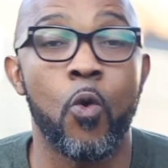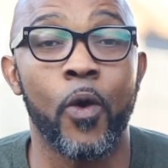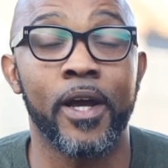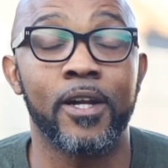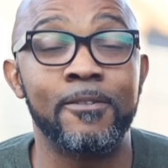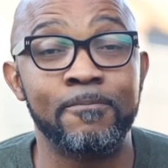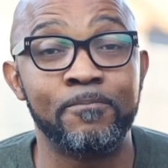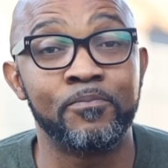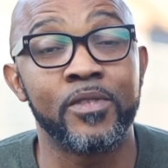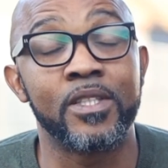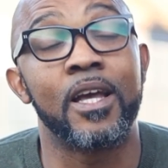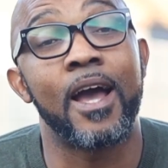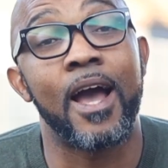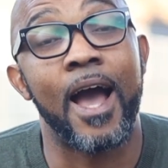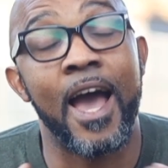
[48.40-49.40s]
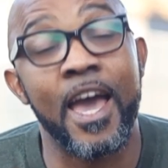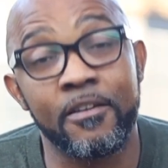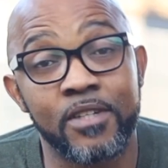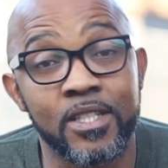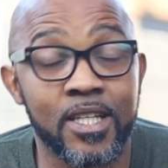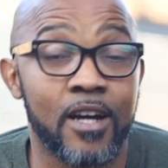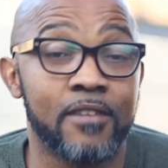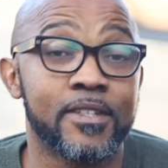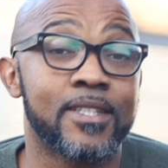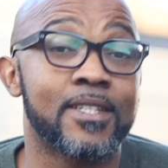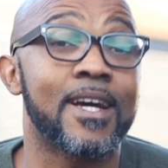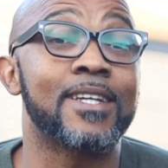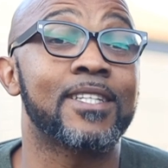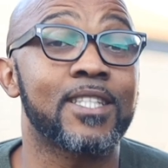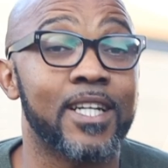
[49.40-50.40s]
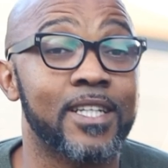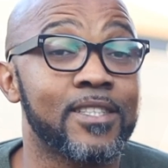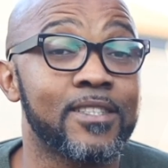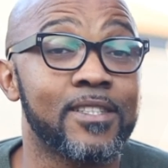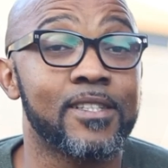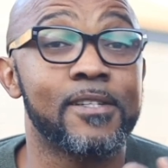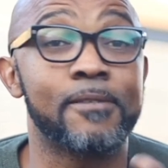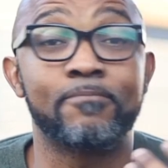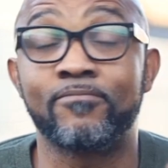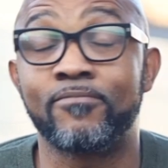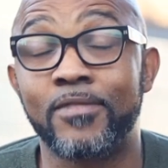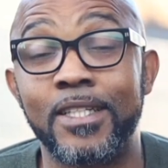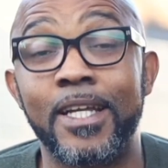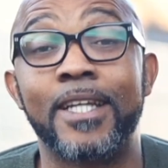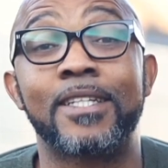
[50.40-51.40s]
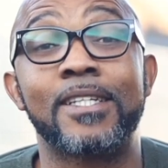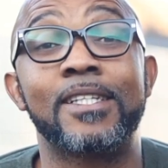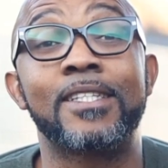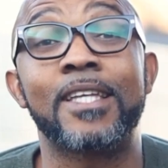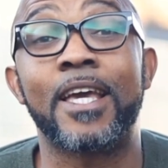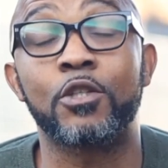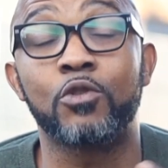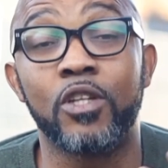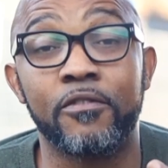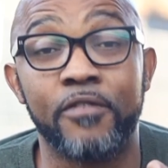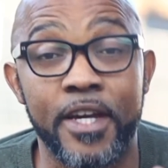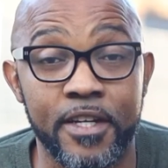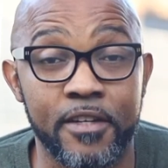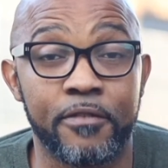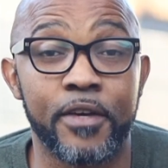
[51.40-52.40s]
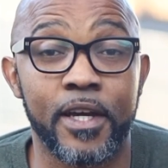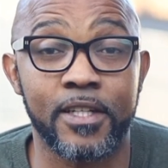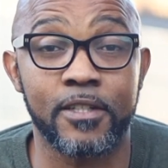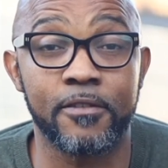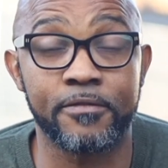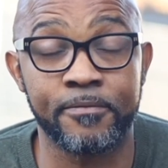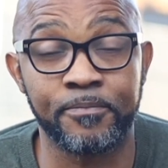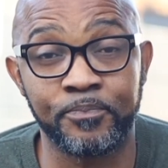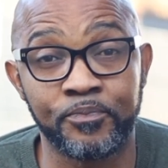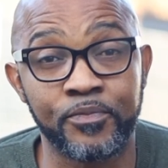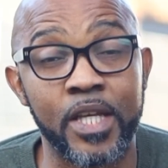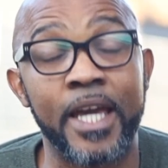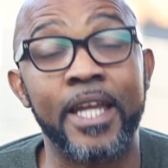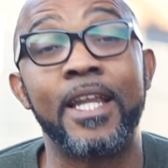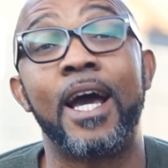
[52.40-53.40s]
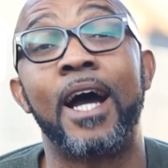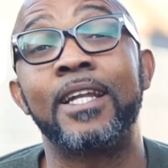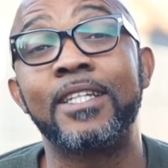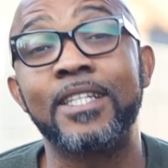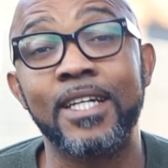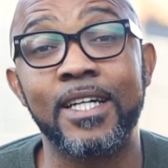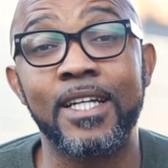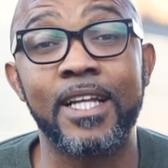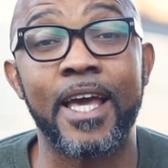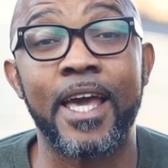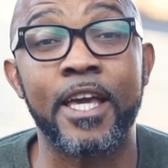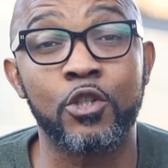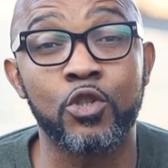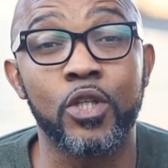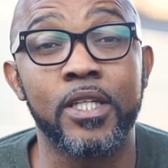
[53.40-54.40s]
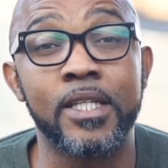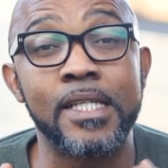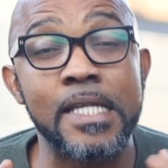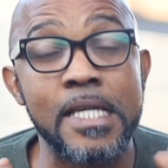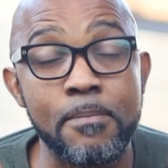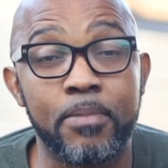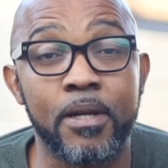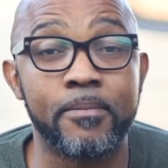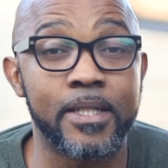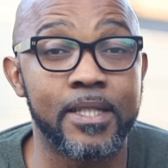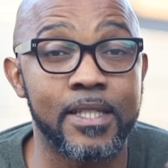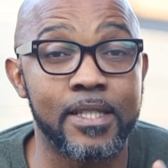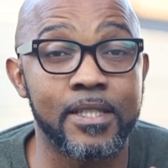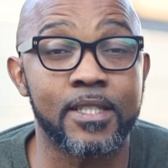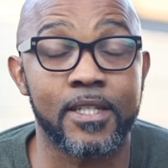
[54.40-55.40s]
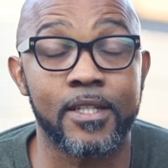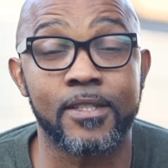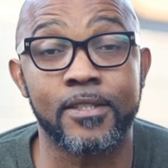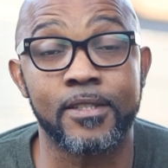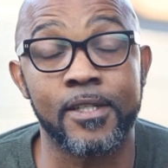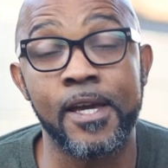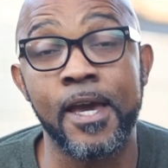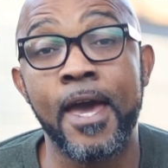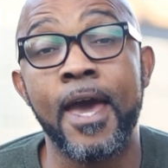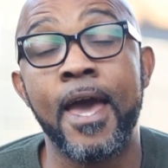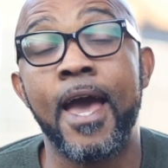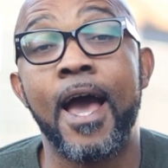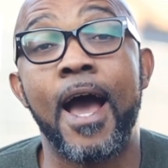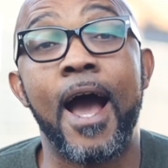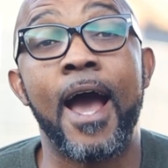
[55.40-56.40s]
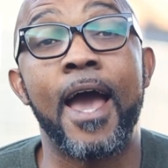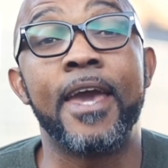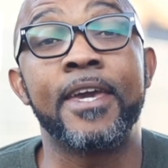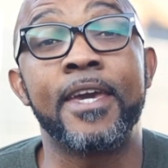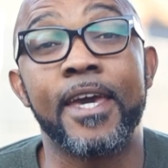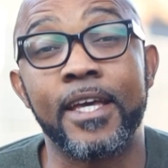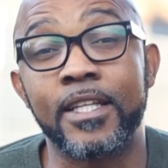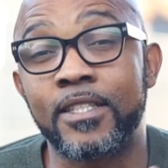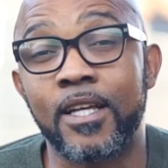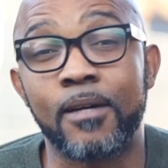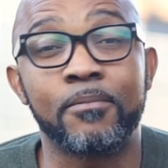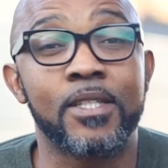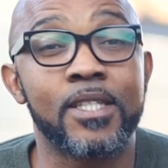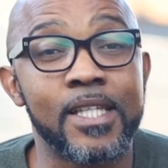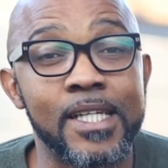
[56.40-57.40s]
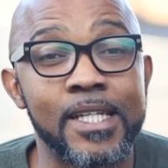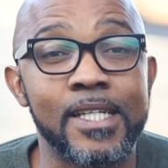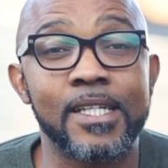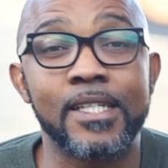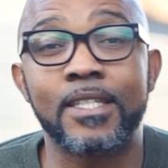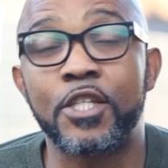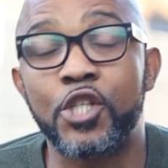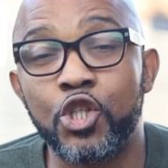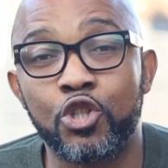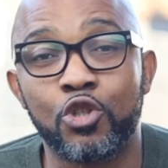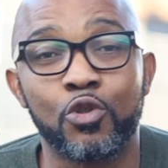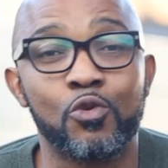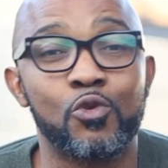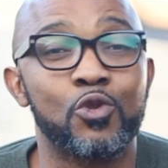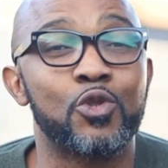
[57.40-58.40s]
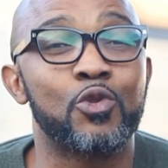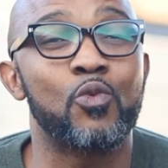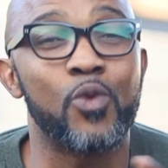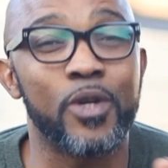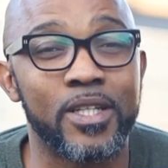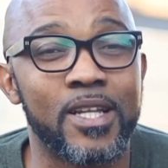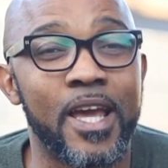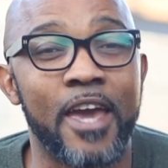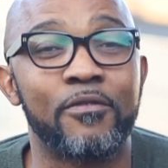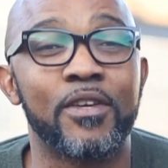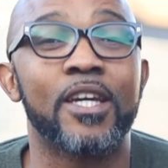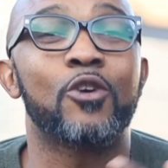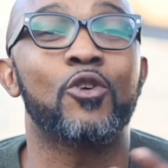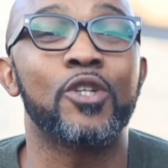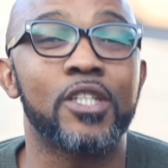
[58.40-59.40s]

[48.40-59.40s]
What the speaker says: Well, I have discovered a strategy that is actually very effective. And until I actually implemented this strategy, I had some serious issues with having a